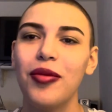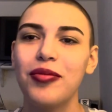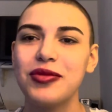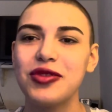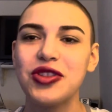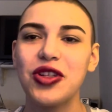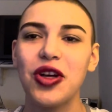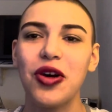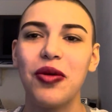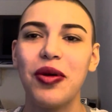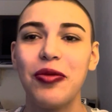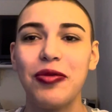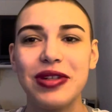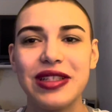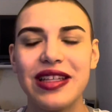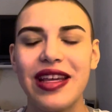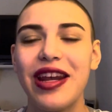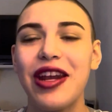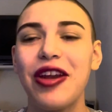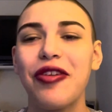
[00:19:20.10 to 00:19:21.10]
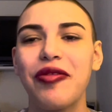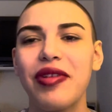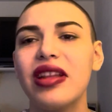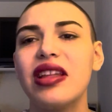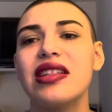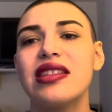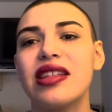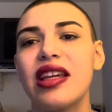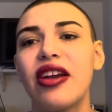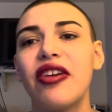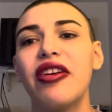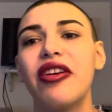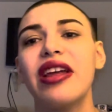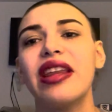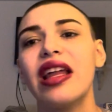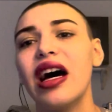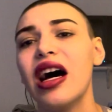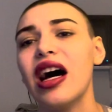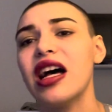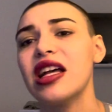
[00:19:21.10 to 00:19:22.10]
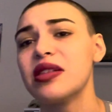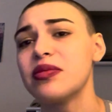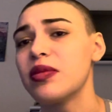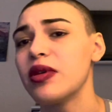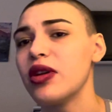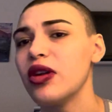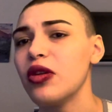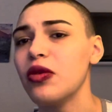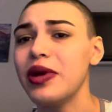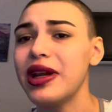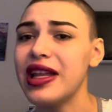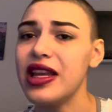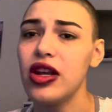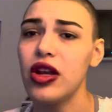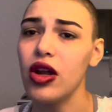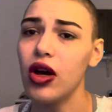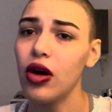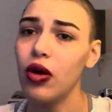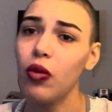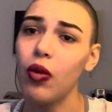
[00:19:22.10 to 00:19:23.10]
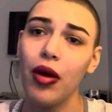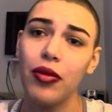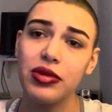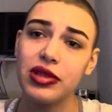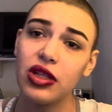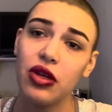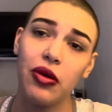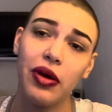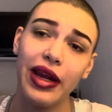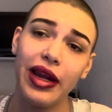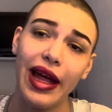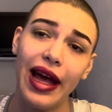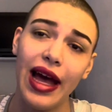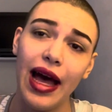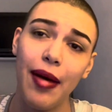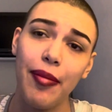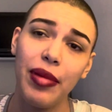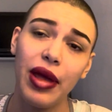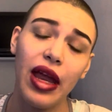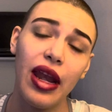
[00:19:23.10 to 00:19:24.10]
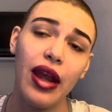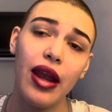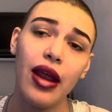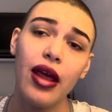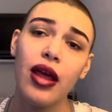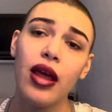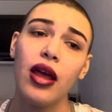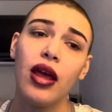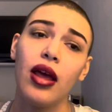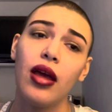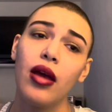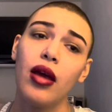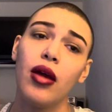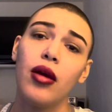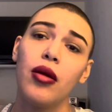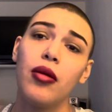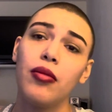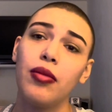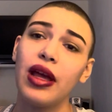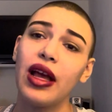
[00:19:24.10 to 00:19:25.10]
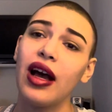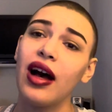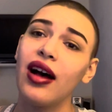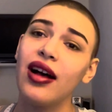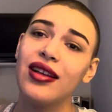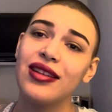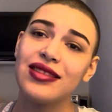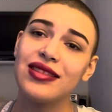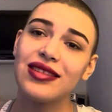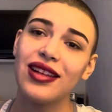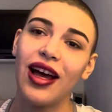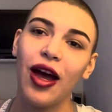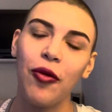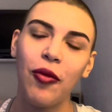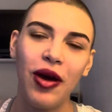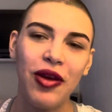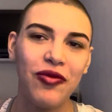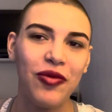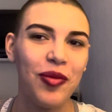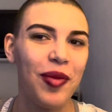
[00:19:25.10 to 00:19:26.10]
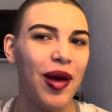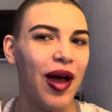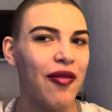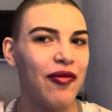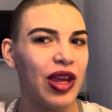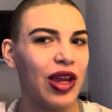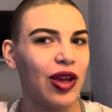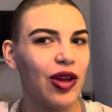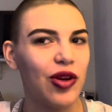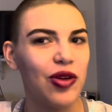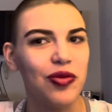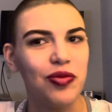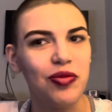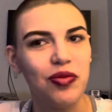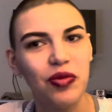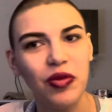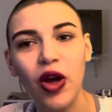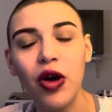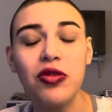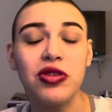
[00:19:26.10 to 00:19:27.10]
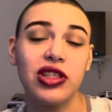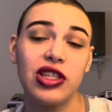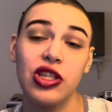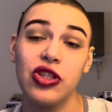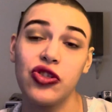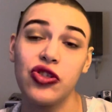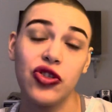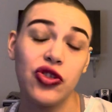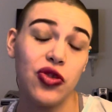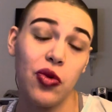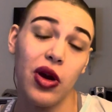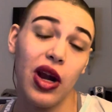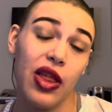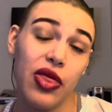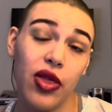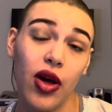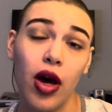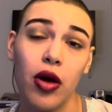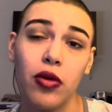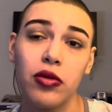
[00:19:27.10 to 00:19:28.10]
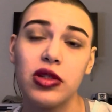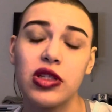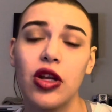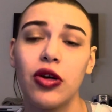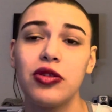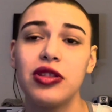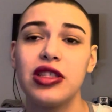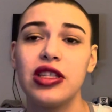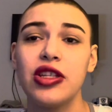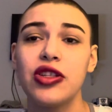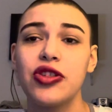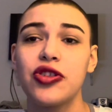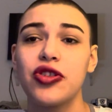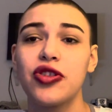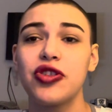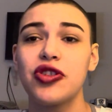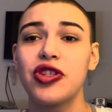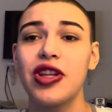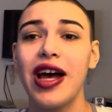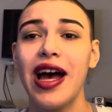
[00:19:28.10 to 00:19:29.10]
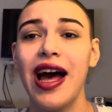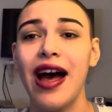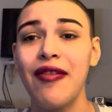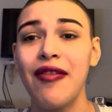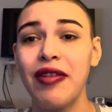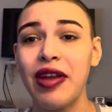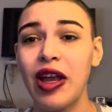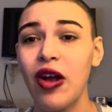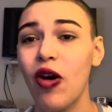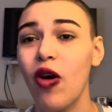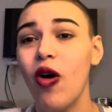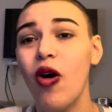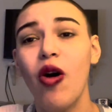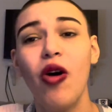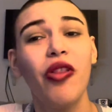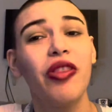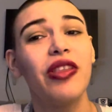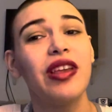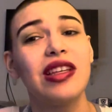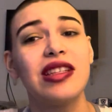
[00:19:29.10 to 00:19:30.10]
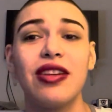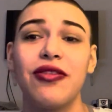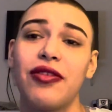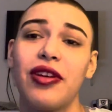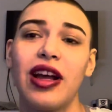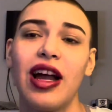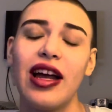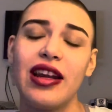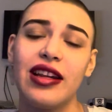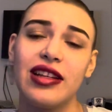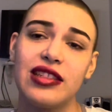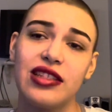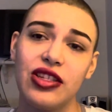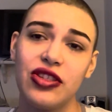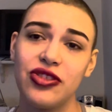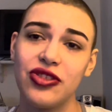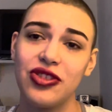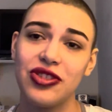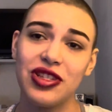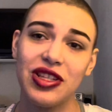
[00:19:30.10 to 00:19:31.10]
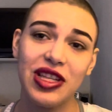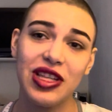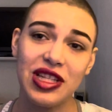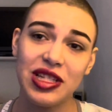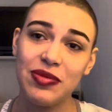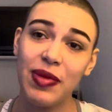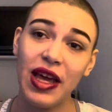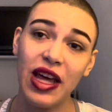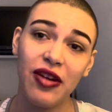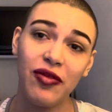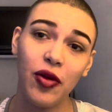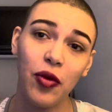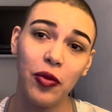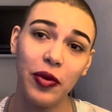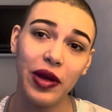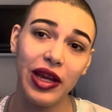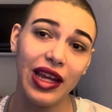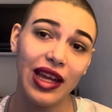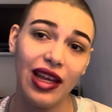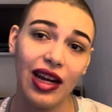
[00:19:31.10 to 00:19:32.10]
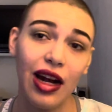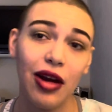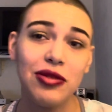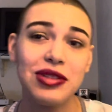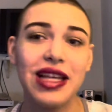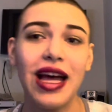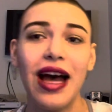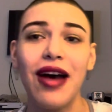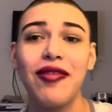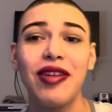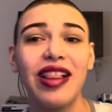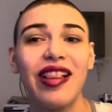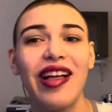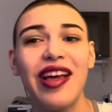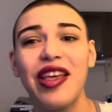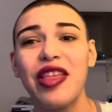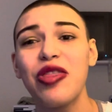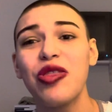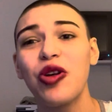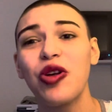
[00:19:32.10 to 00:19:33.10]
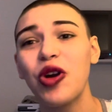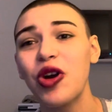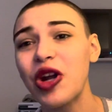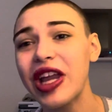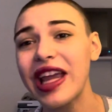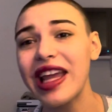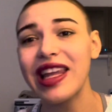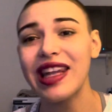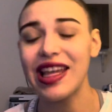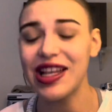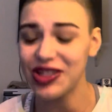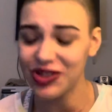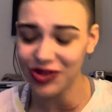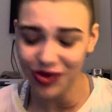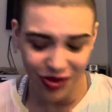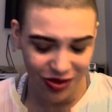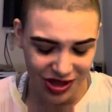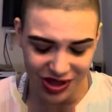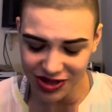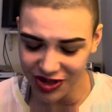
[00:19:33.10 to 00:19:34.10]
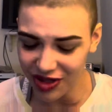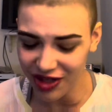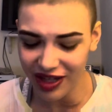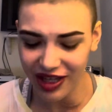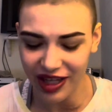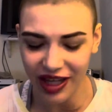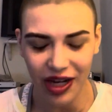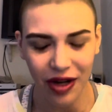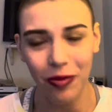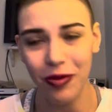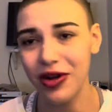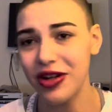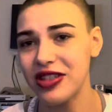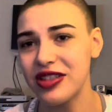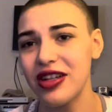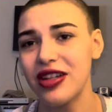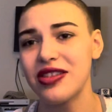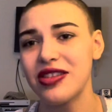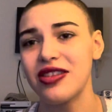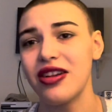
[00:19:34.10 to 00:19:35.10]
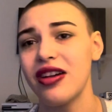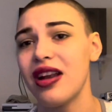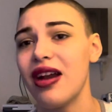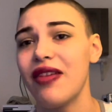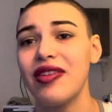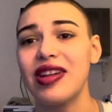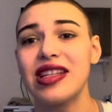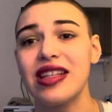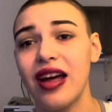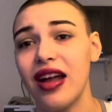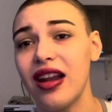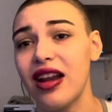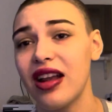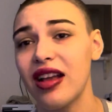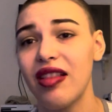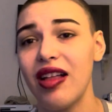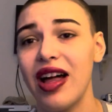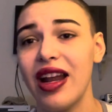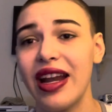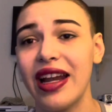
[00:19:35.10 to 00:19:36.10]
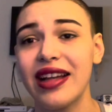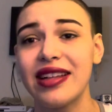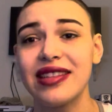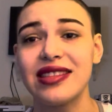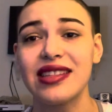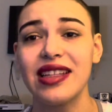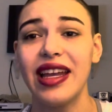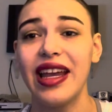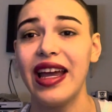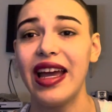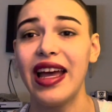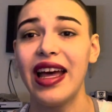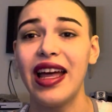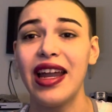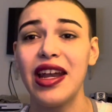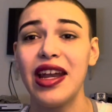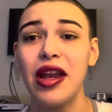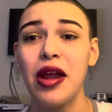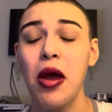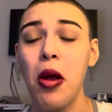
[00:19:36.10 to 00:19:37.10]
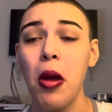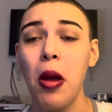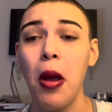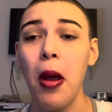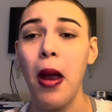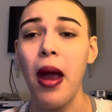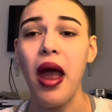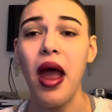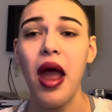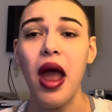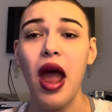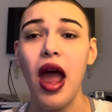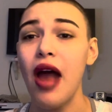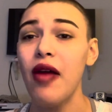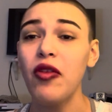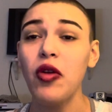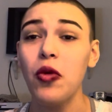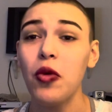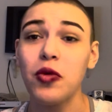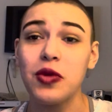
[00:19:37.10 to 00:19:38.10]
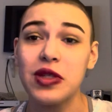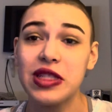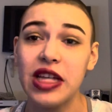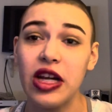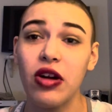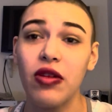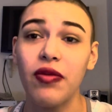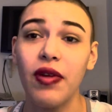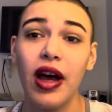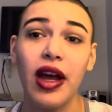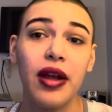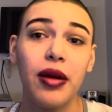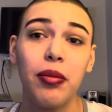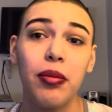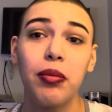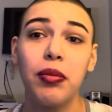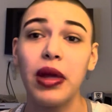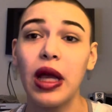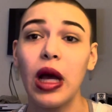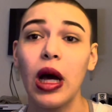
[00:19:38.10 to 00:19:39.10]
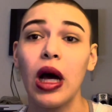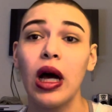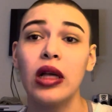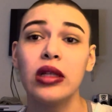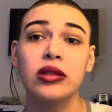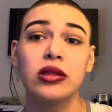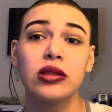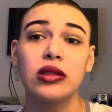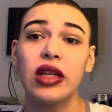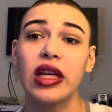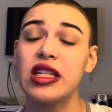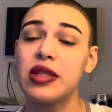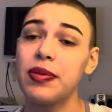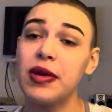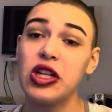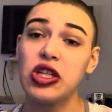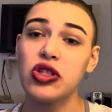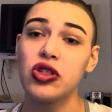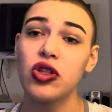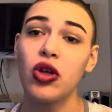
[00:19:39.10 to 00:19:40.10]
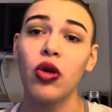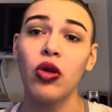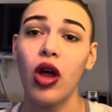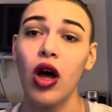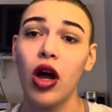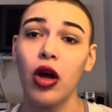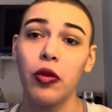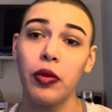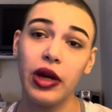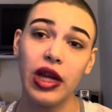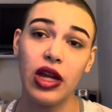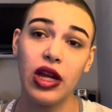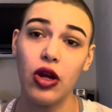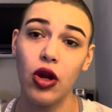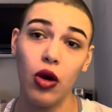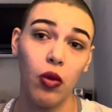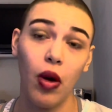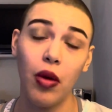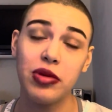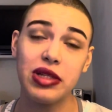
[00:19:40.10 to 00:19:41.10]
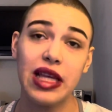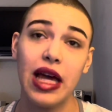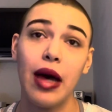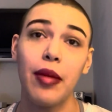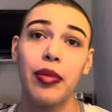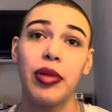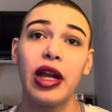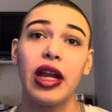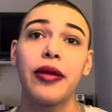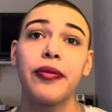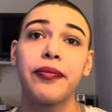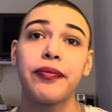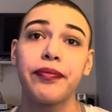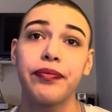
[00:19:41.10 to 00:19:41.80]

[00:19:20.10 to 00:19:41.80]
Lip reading: So it was getting really scary in the hospital. We didn't know what was going to happen because I went from having no seizures, or what I thought was no seizures, to having all these different kind of seizures in the span of a week. And I was having like 30 and they slowly started getting worse and I started having tonic-clonics and everyone was terrified because it's been so long we didn't know what was happening.